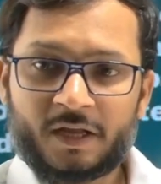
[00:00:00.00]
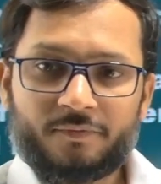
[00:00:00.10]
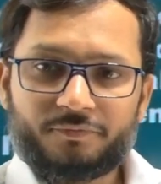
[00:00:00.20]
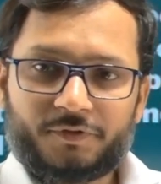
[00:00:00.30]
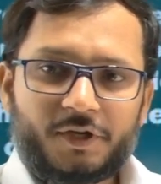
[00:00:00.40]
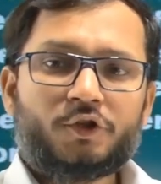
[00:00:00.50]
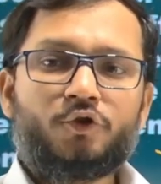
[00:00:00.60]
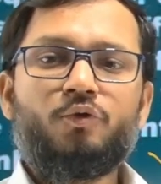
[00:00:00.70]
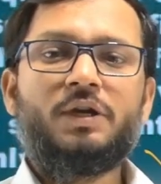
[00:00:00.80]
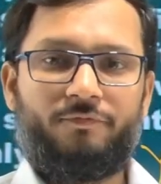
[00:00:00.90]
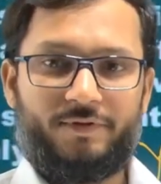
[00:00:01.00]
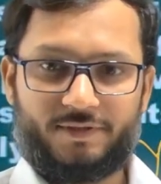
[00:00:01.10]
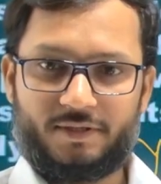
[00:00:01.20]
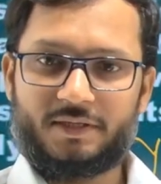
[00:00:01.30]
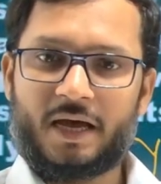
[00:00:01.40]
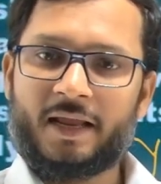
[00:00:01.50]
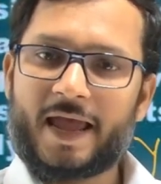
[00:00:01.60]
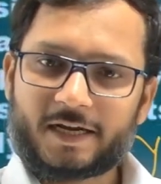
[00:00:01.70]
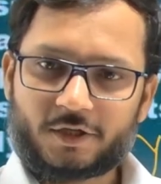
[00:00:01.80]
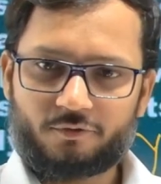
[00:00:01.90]
These two equations are
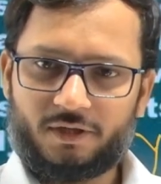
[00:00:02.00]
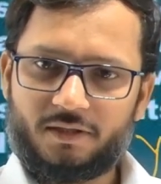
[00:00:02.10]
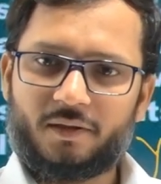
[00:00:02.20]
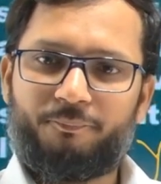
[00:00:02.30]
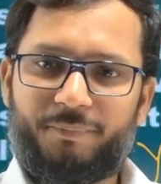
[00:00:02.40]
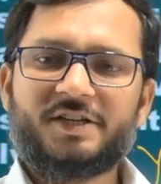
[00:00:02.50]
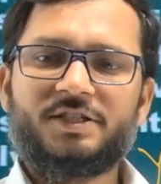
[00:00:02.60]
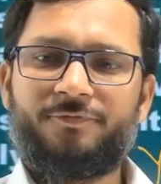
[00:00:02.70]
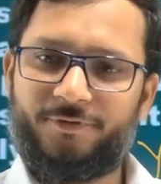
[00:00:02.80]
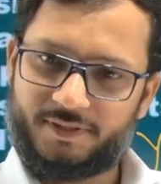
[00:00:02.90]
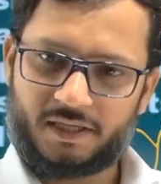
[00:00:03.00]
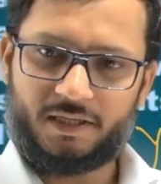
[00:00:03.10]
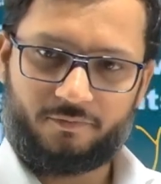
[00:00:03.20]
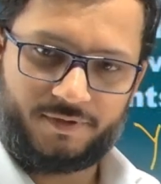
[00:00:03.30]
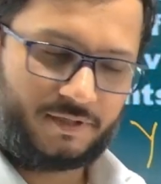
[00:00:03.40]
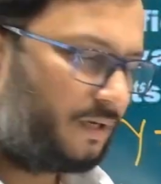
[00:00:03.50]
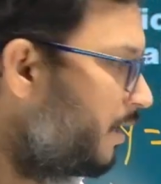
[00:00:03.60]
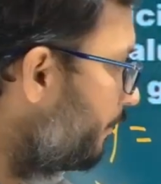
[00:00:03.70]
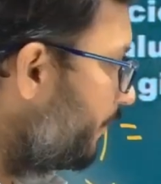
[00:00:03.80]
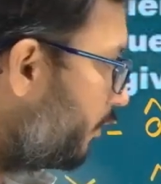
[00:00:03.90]
actually the best fitted equation,
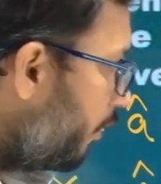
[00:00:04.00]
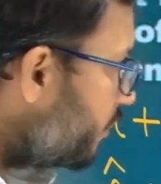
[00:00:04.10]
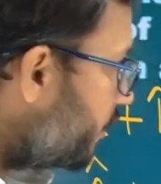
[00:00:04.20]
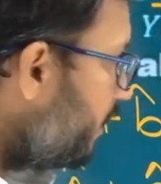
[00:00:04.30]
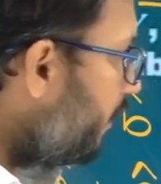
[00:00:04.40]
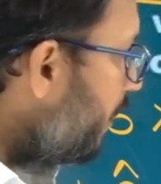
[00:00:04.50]
because see